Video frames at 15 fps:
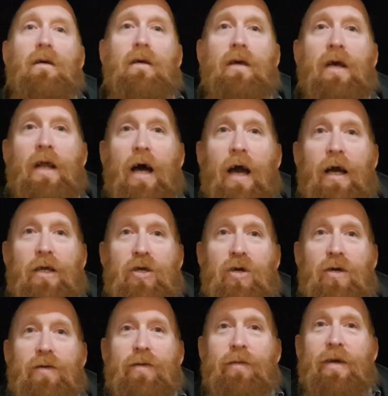G'day,
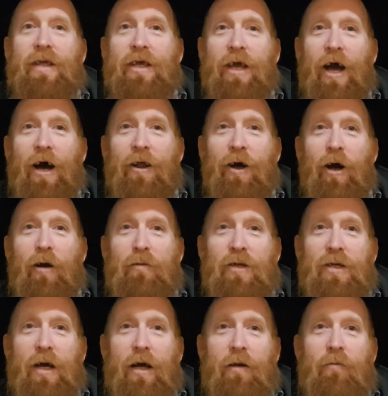Josh from In Yard
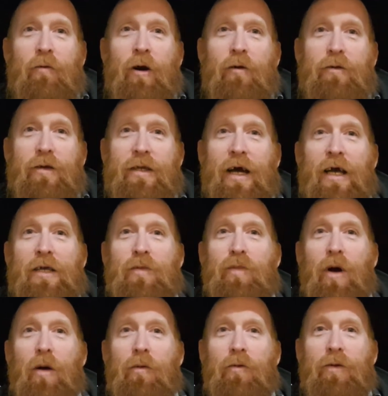Homestead. Well, today's
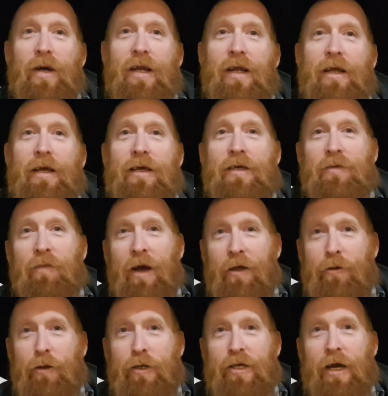Bible reading is
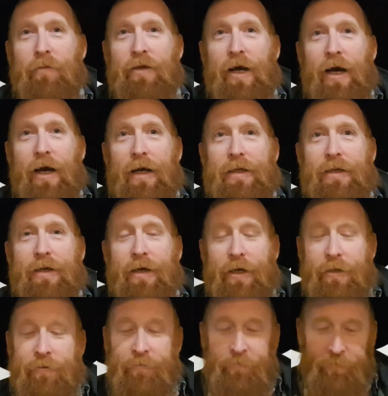Matthew chapter
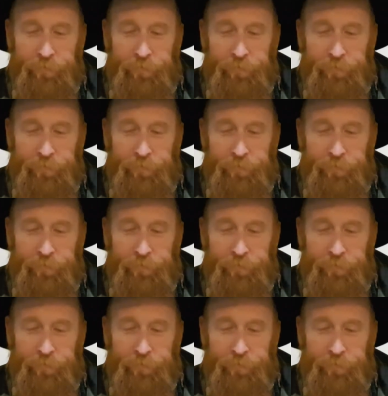18.